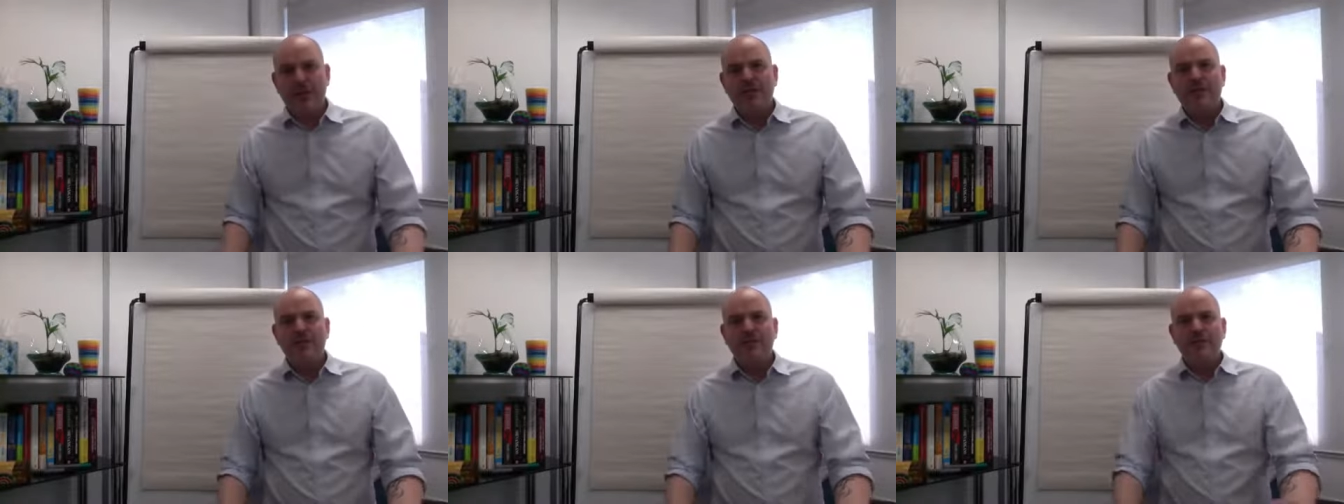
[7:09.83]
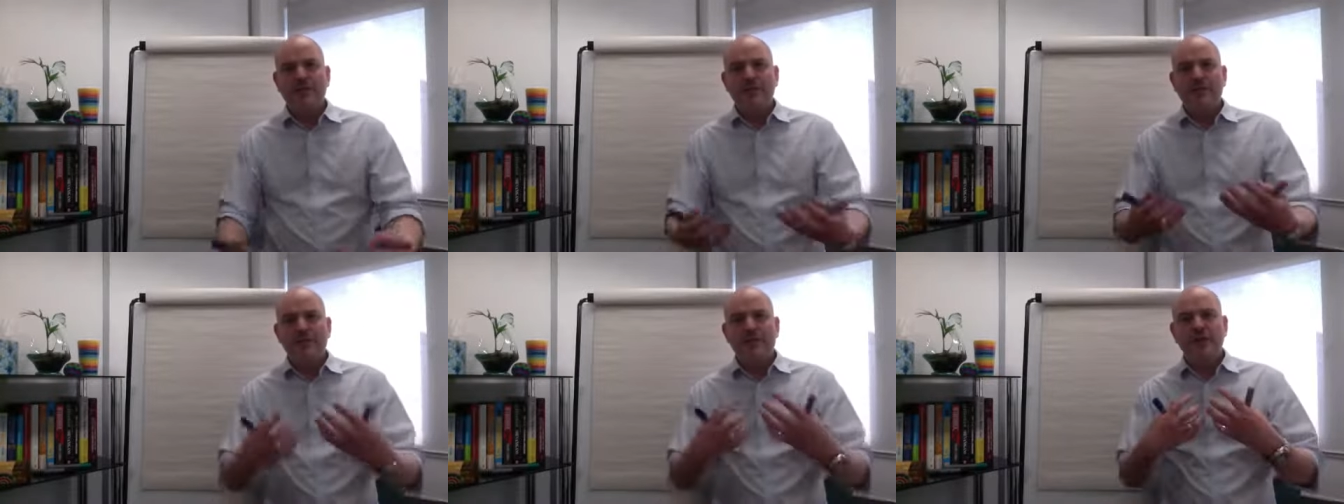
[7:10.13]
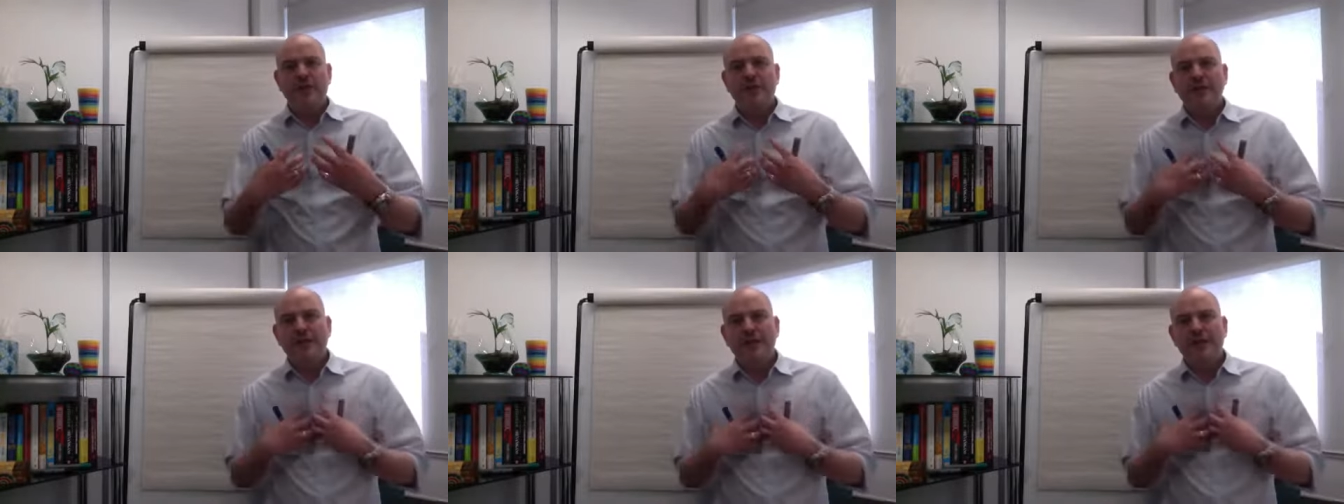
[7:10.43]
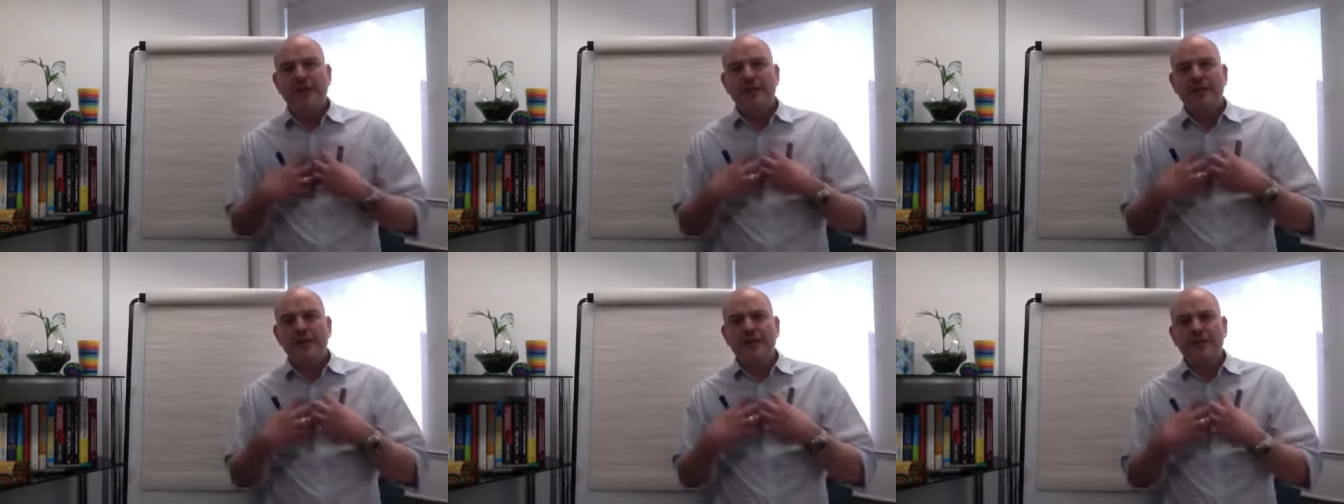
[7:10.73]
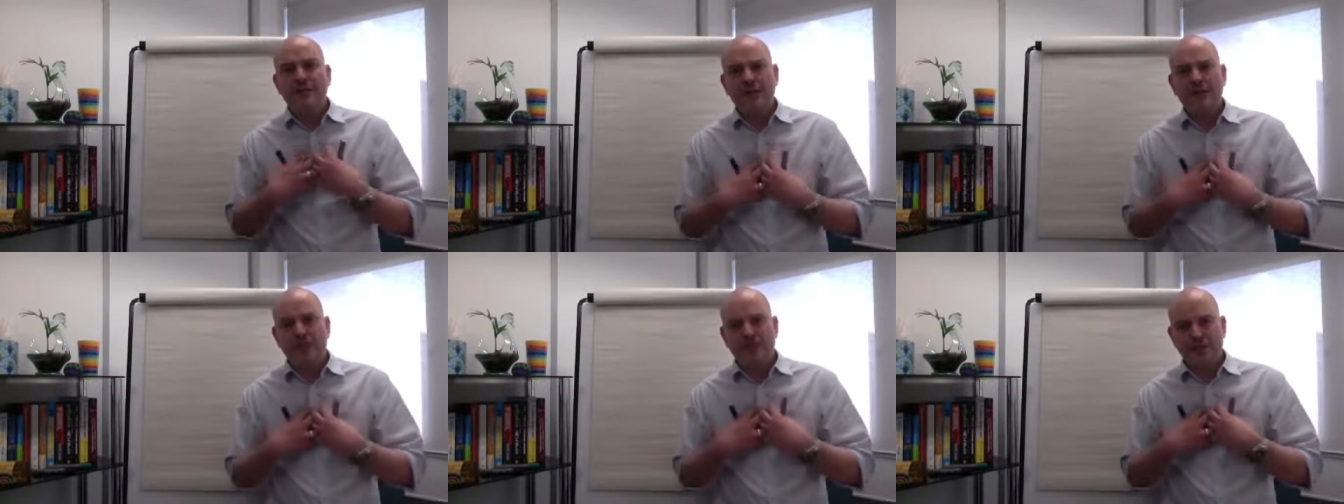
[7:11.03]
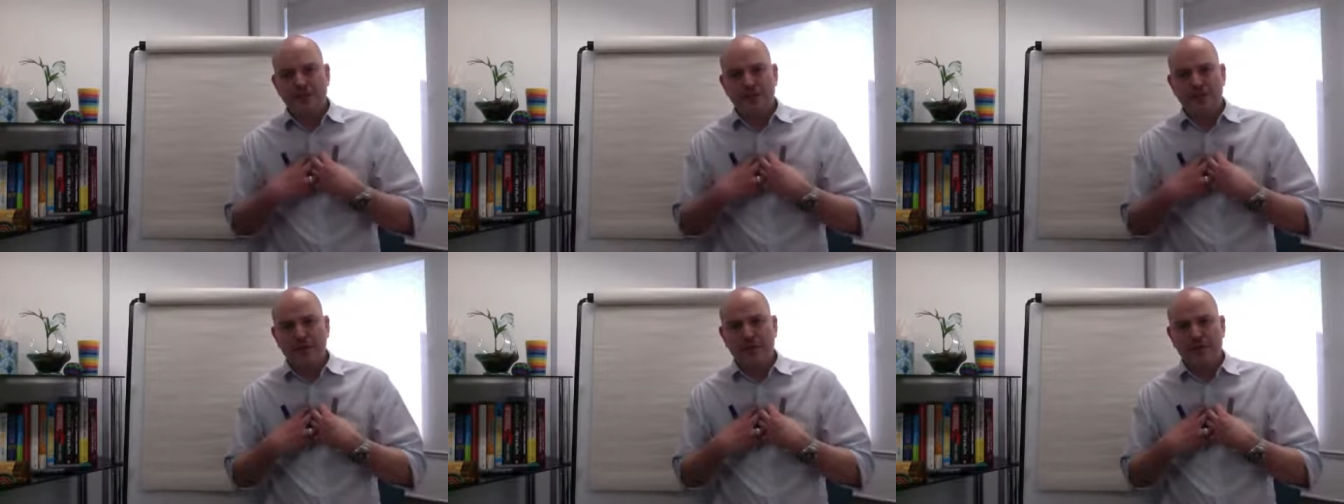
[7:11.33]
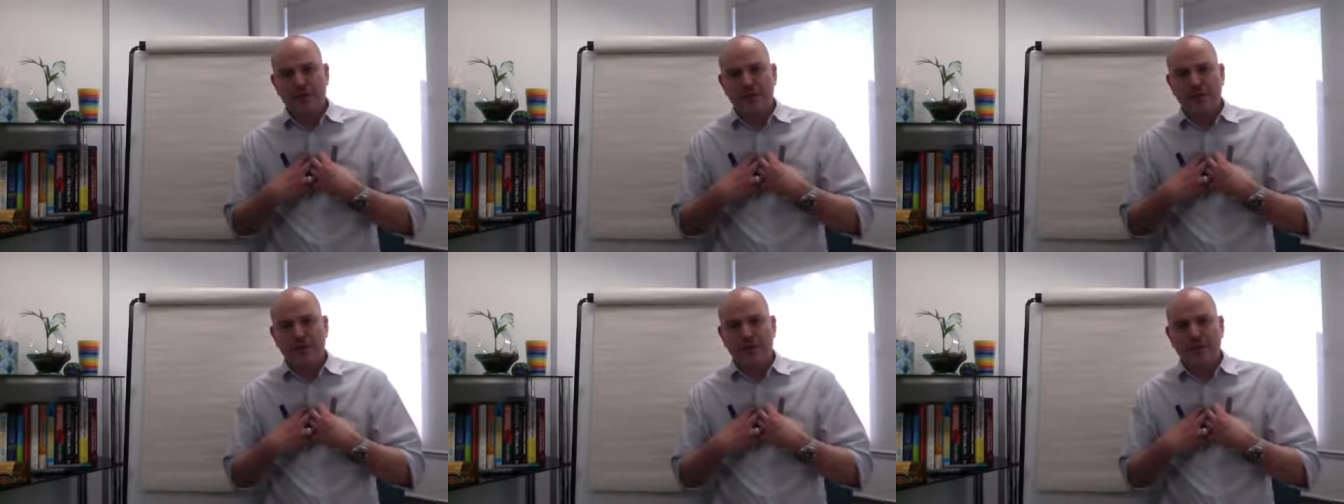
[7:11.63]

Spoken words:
So if you feel an emotion